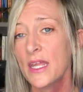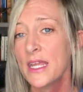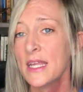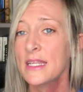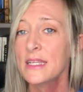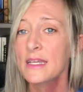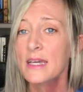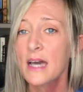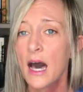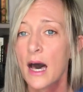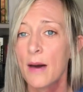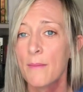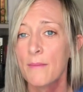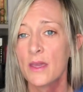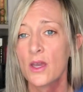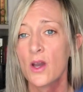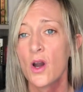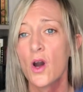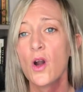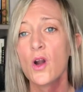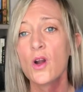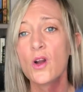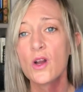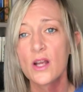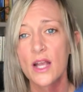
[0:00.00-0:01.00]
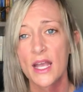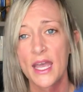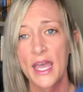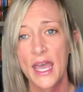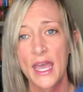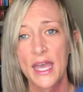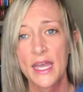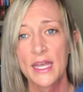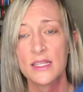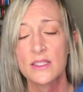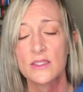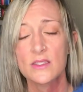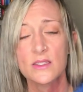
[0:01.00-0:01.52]
incoming
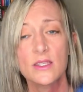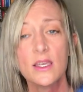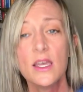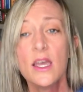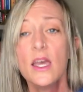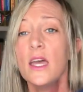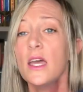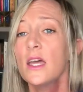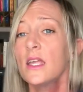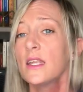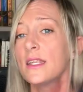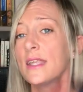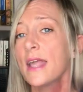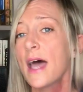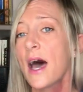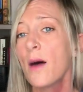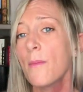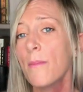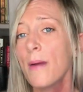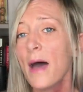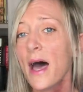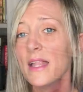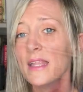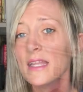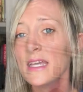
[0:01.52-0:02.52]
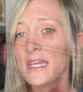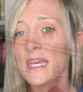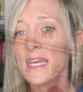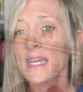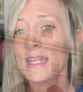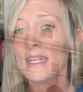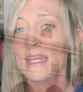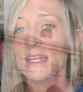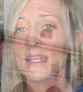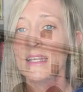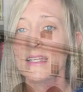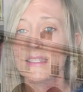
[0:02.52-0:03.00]
hurricanes. Now Pelican Inn